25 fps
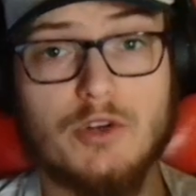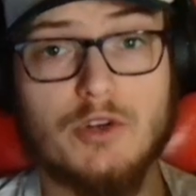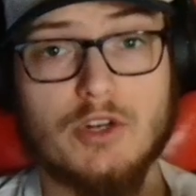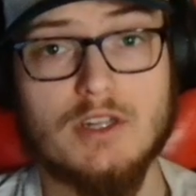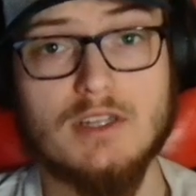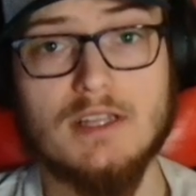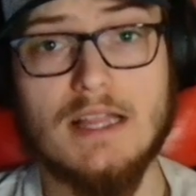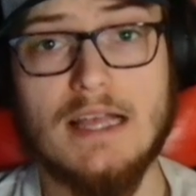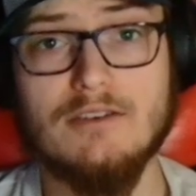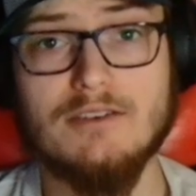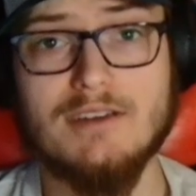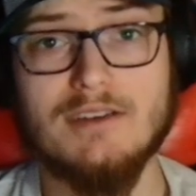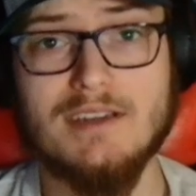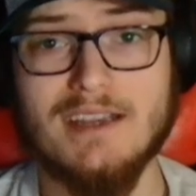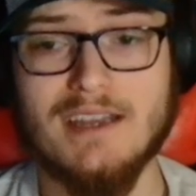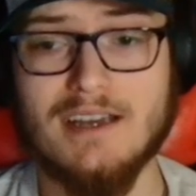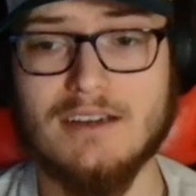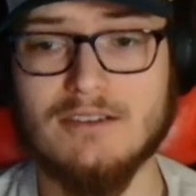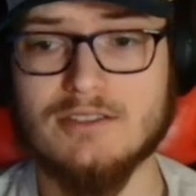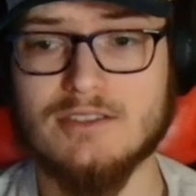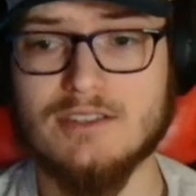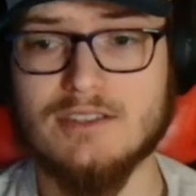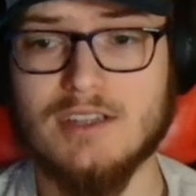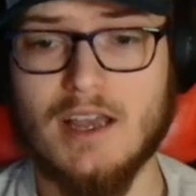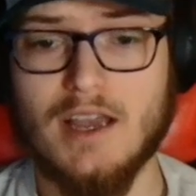cloudy
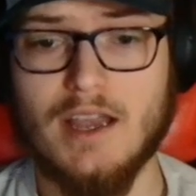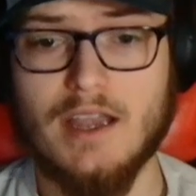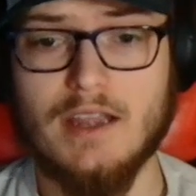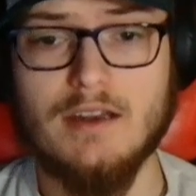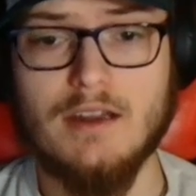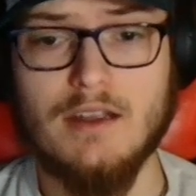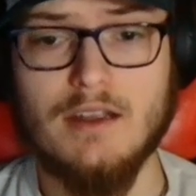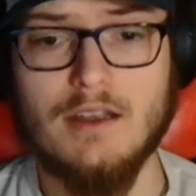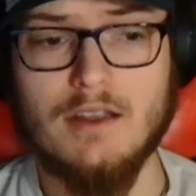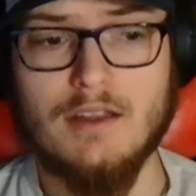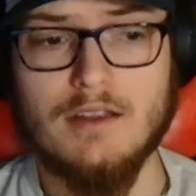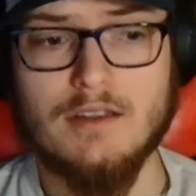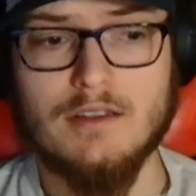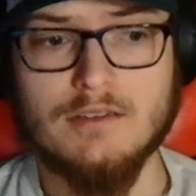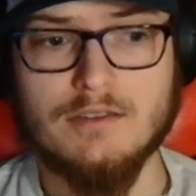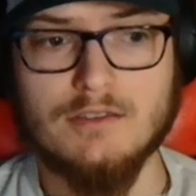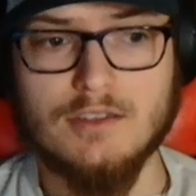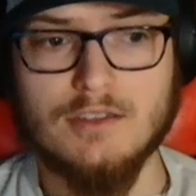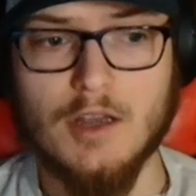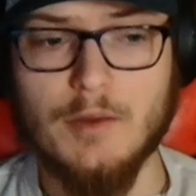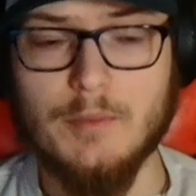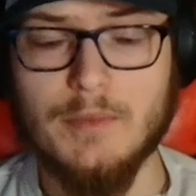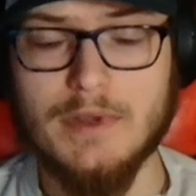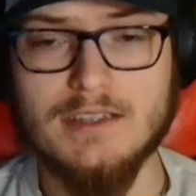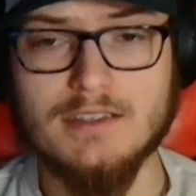outside,
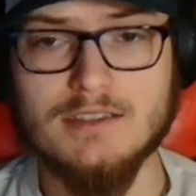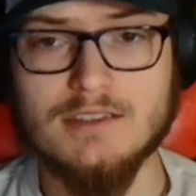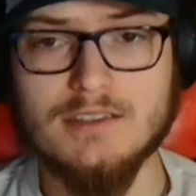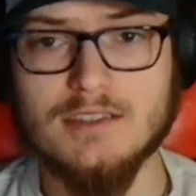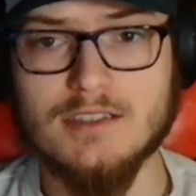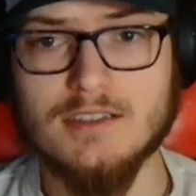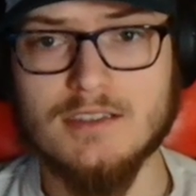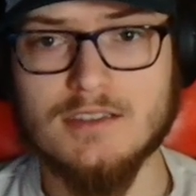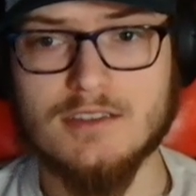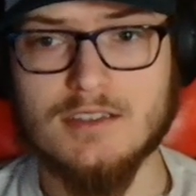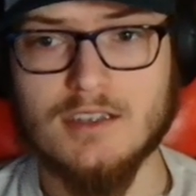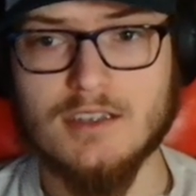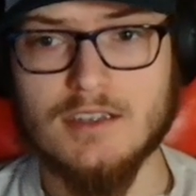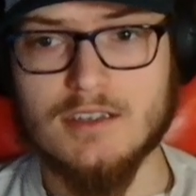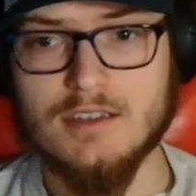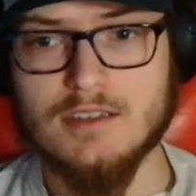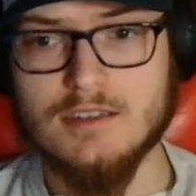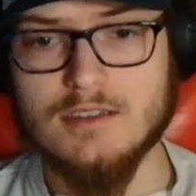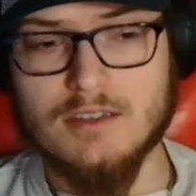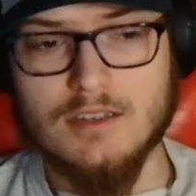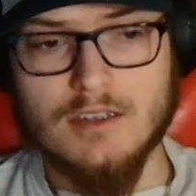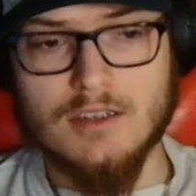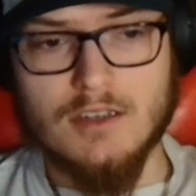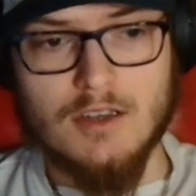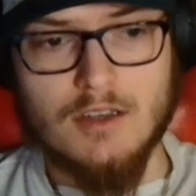some
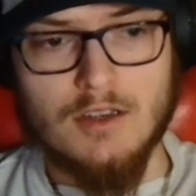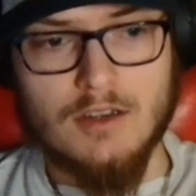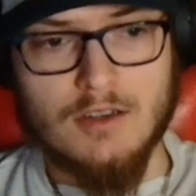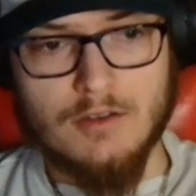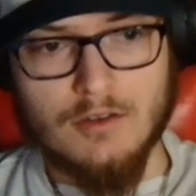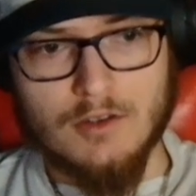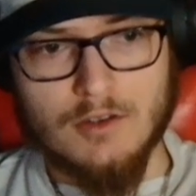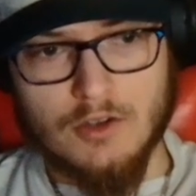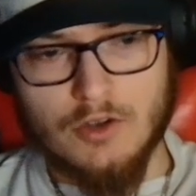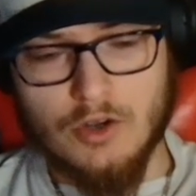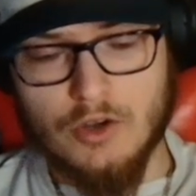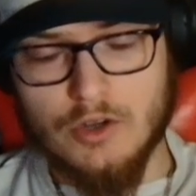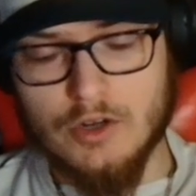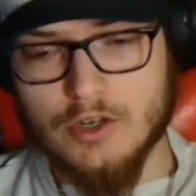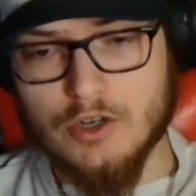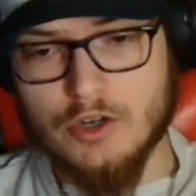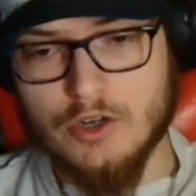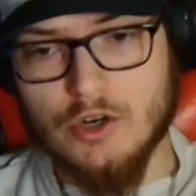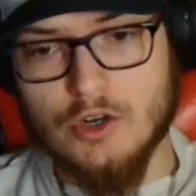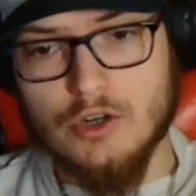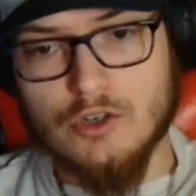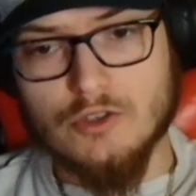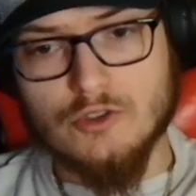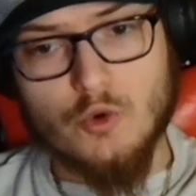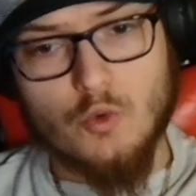instances could
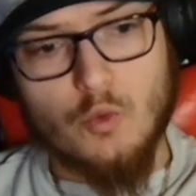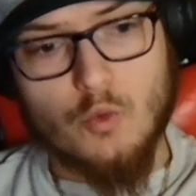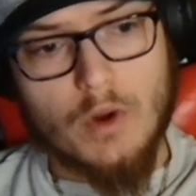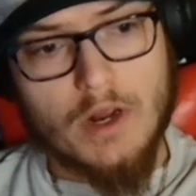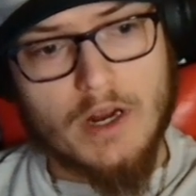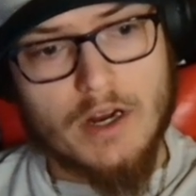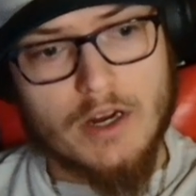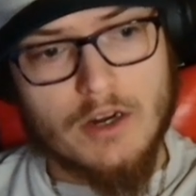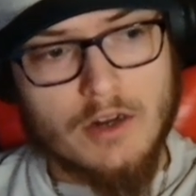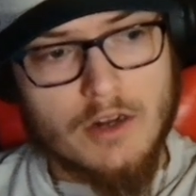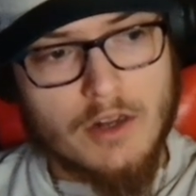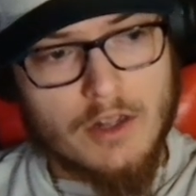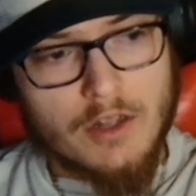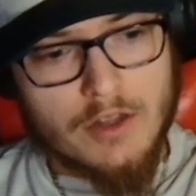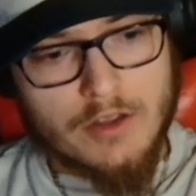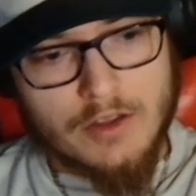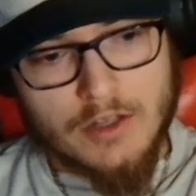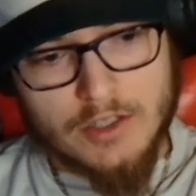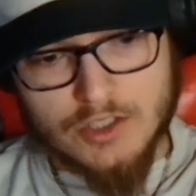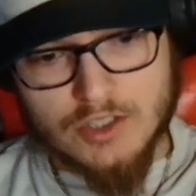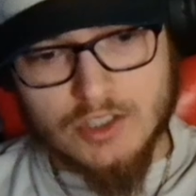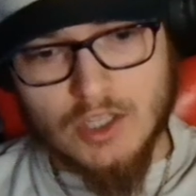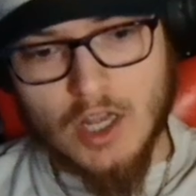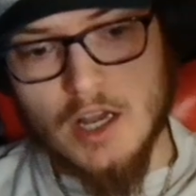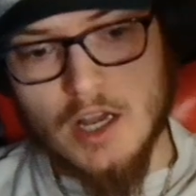occur to where the
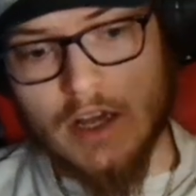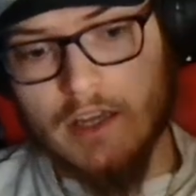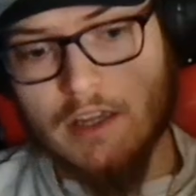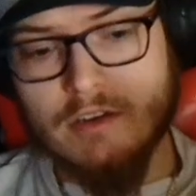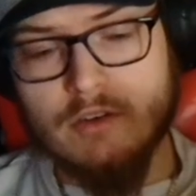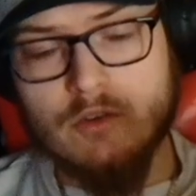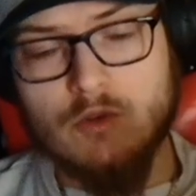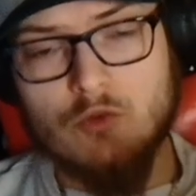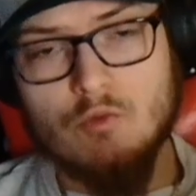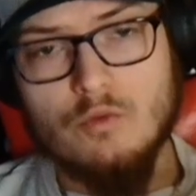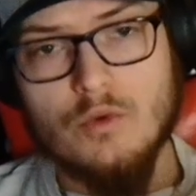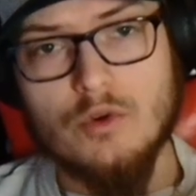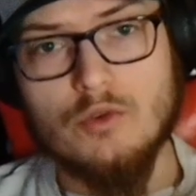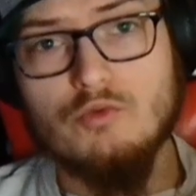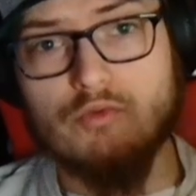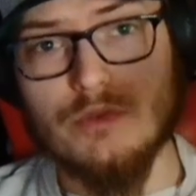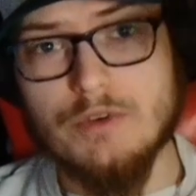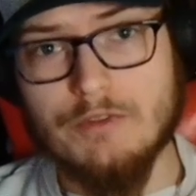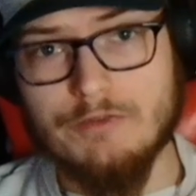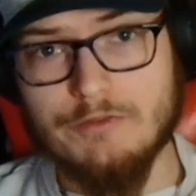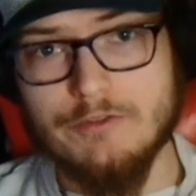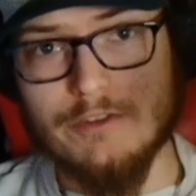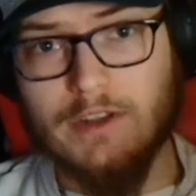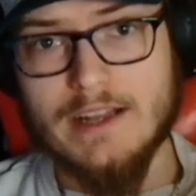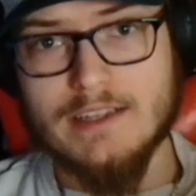sun will
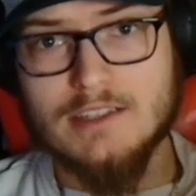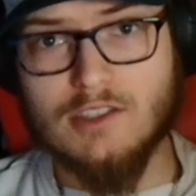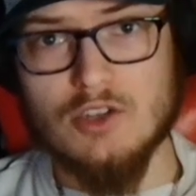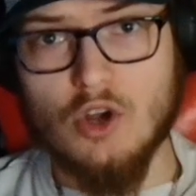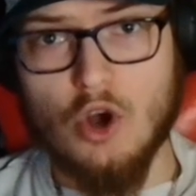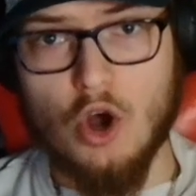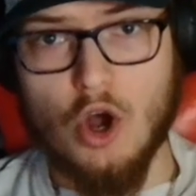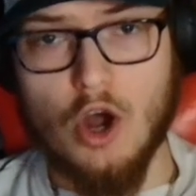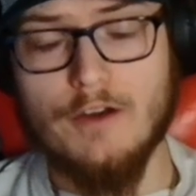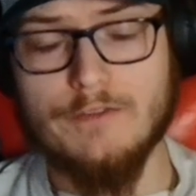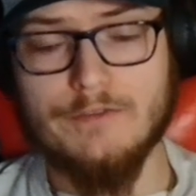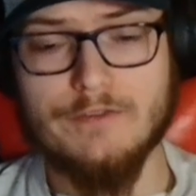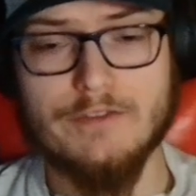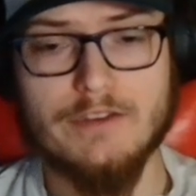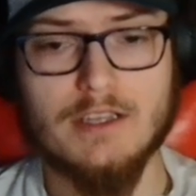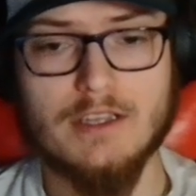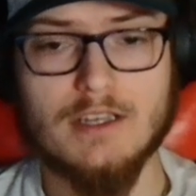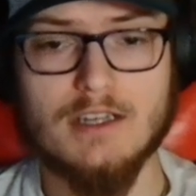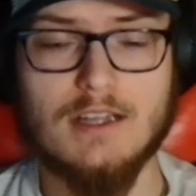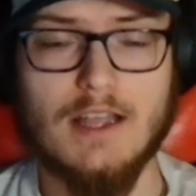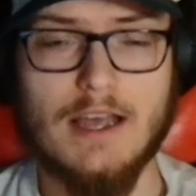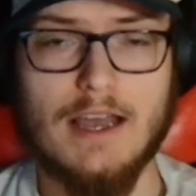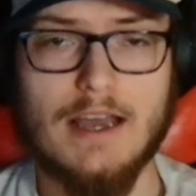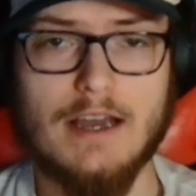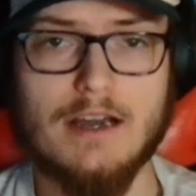reflect off of the
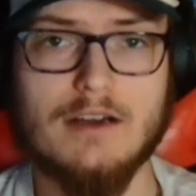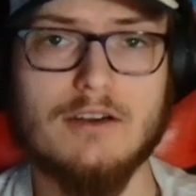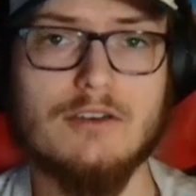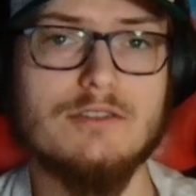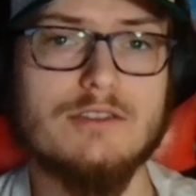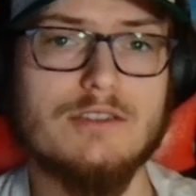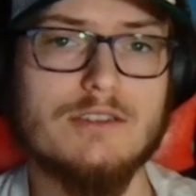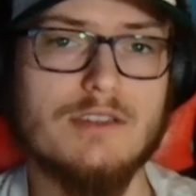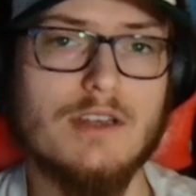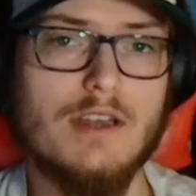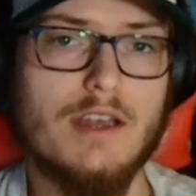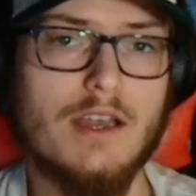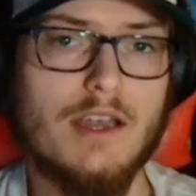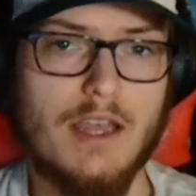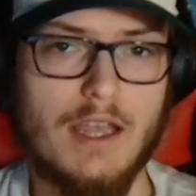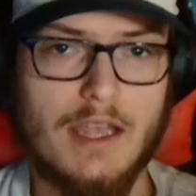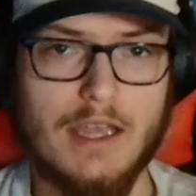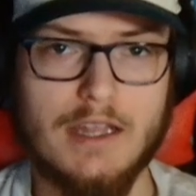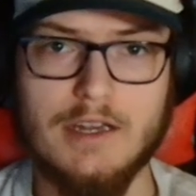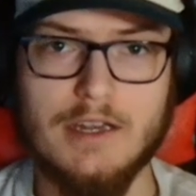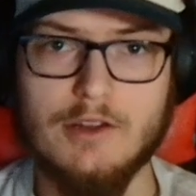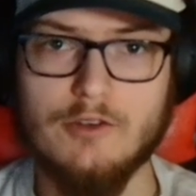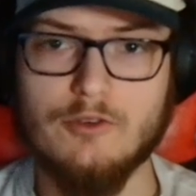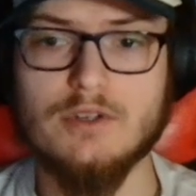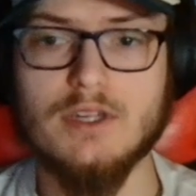clouds
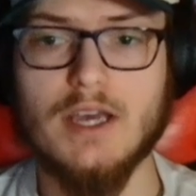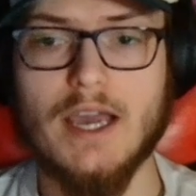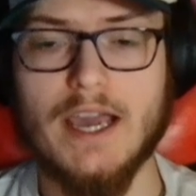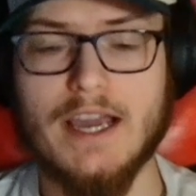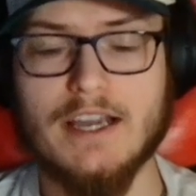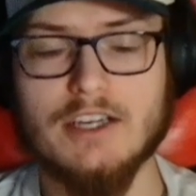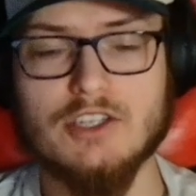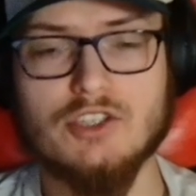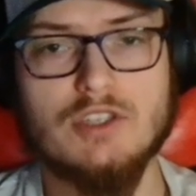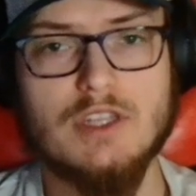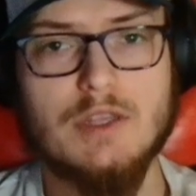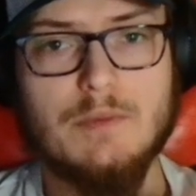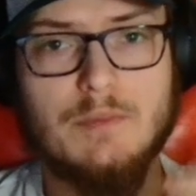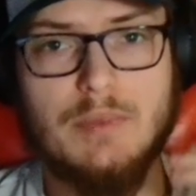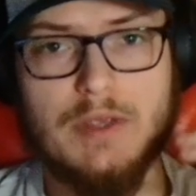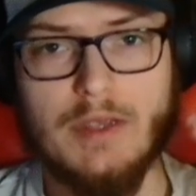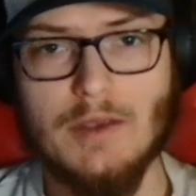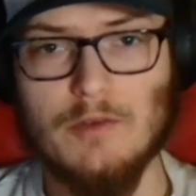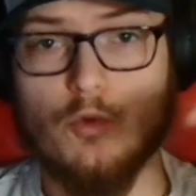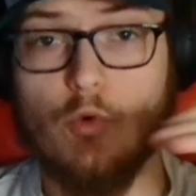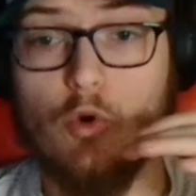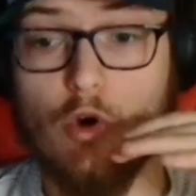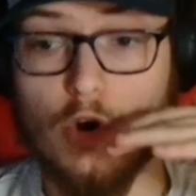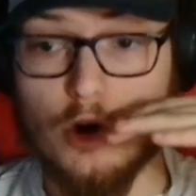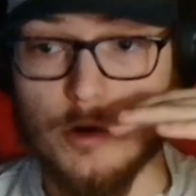and it will actually be
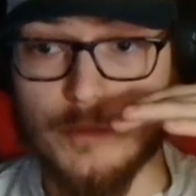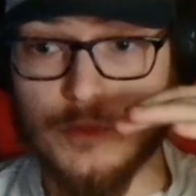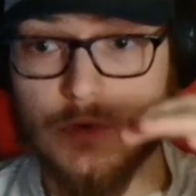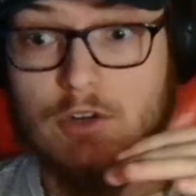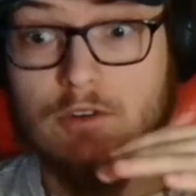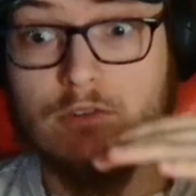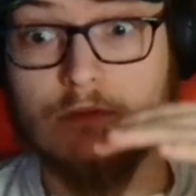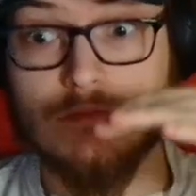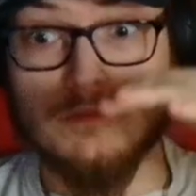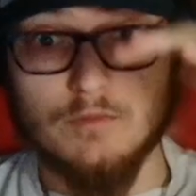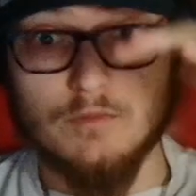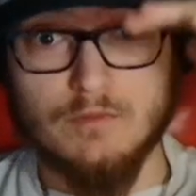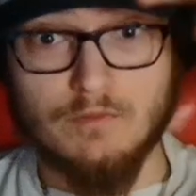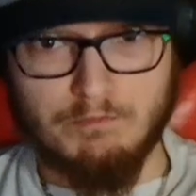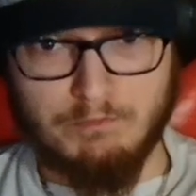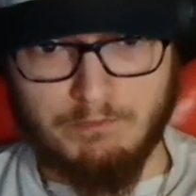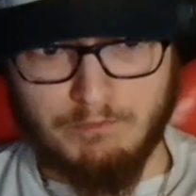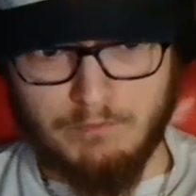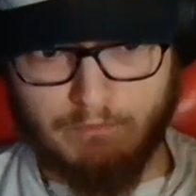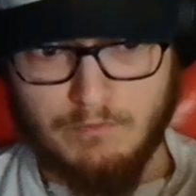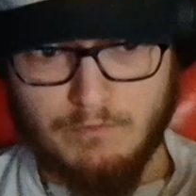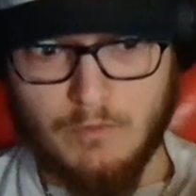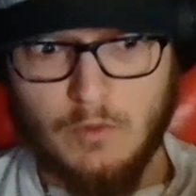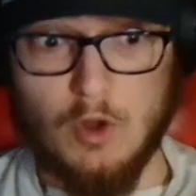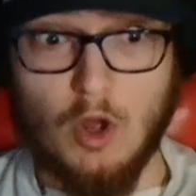warmer
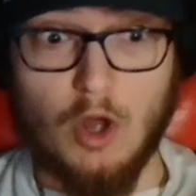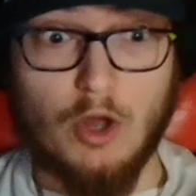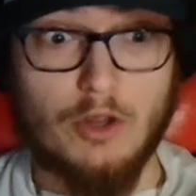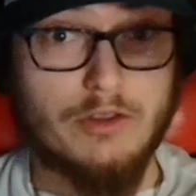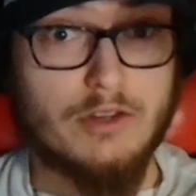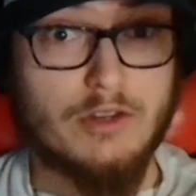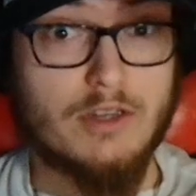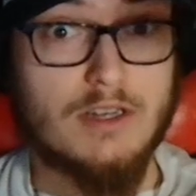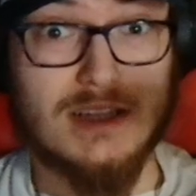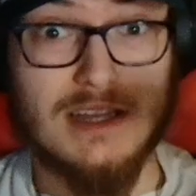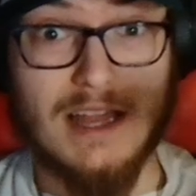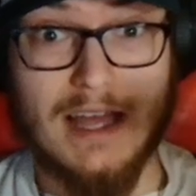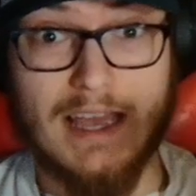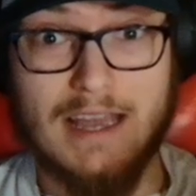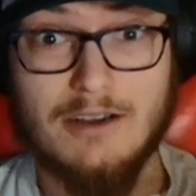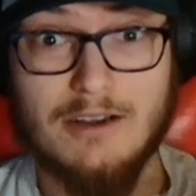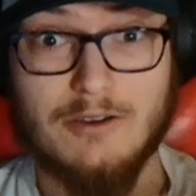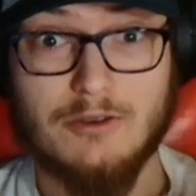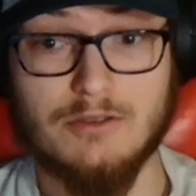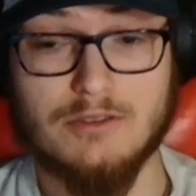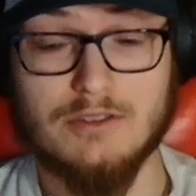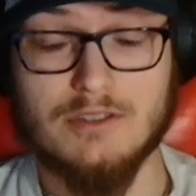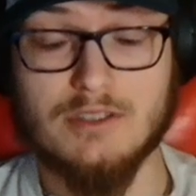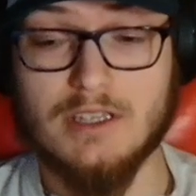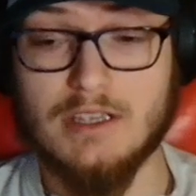on the
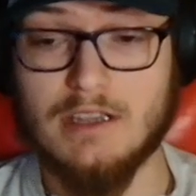clouds.